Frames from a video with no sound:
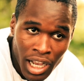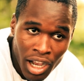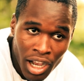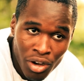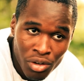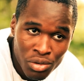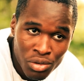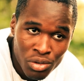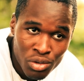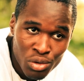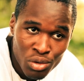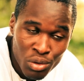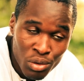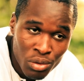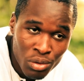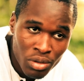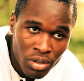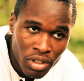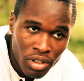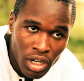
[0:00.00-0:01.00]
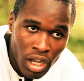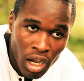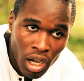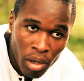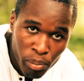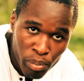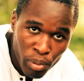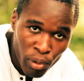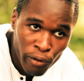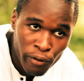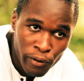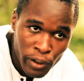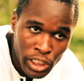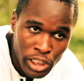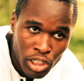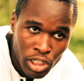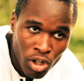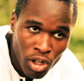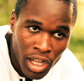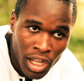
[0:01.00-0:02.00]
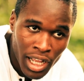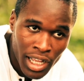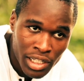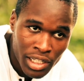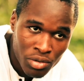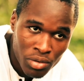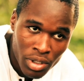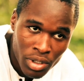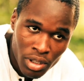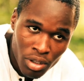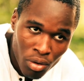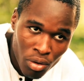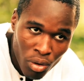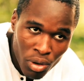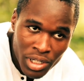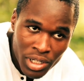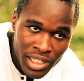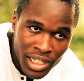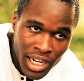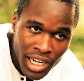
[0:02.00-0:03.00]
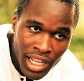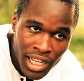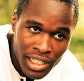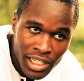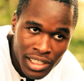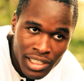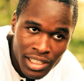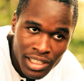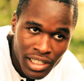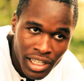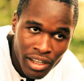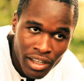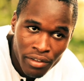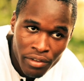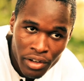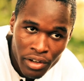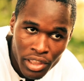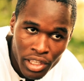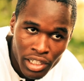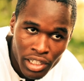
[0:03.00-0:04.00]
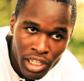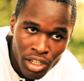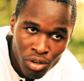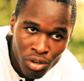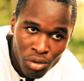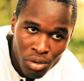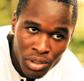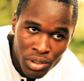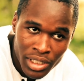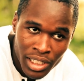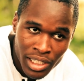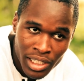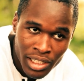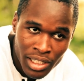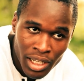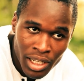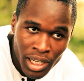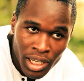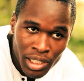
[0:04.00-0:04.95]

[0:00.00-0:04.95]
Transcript: How to do professional arts with contracts, everything included.